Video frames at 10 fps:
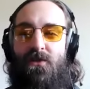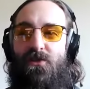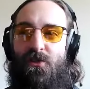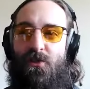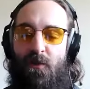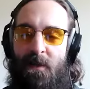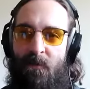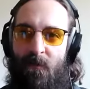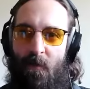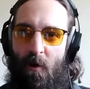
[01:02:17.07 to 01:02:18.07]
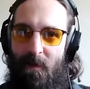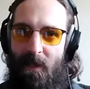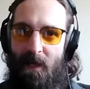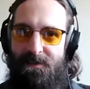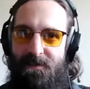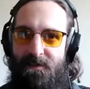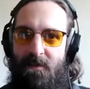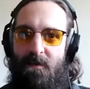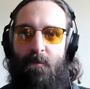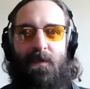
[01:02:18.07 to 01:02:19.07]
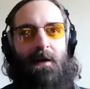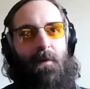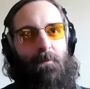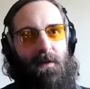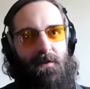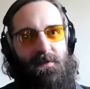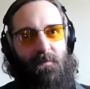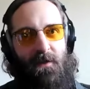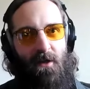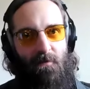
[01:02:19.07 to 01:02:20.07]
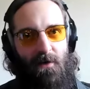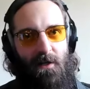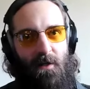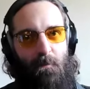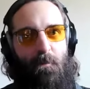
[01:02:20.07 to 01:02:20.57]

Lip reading: stream from OBS, but that might be something covered in